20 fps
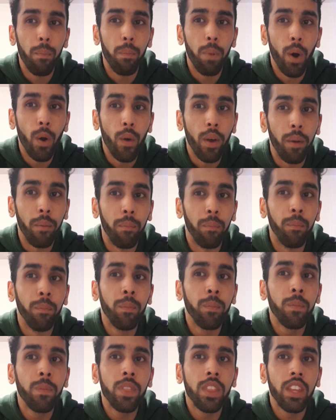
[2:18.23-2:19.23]
poem.
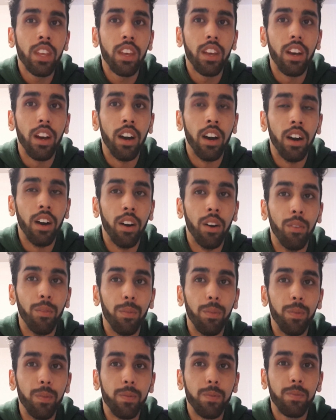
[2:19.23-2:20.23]

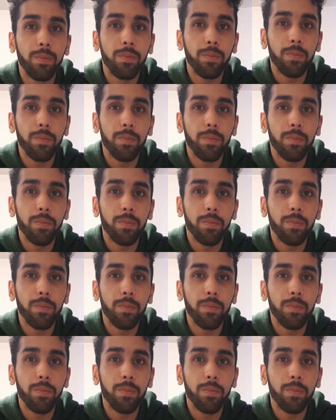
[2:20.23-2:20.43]
And